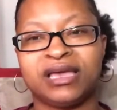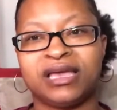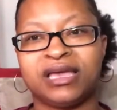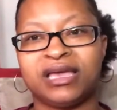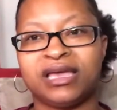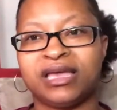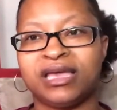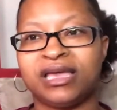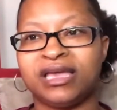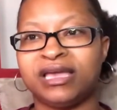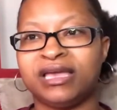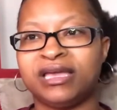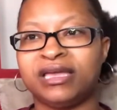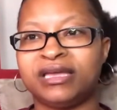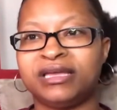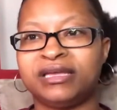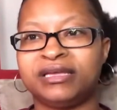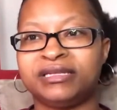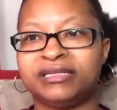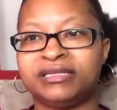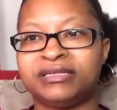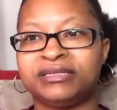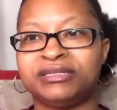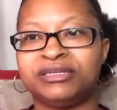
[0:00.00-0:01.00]
And,
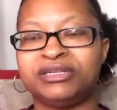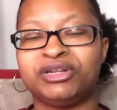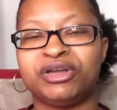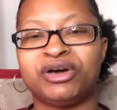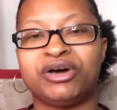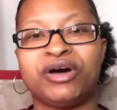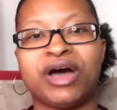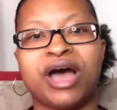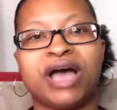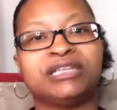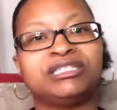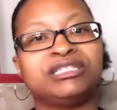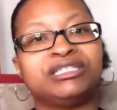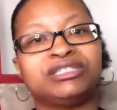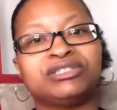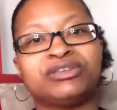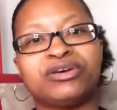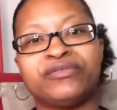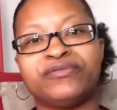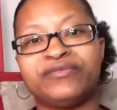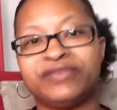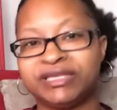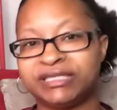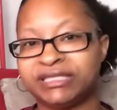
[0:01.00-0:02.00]
I just go
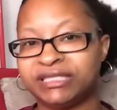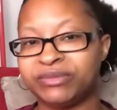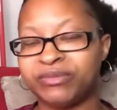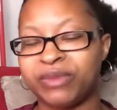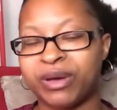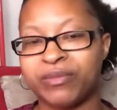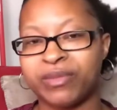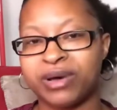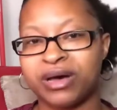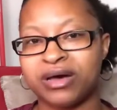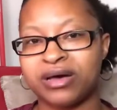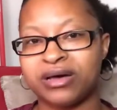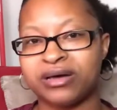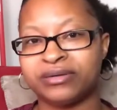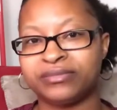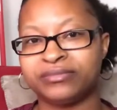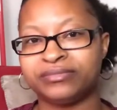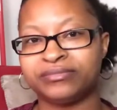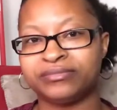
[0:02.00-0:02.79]
visit my mom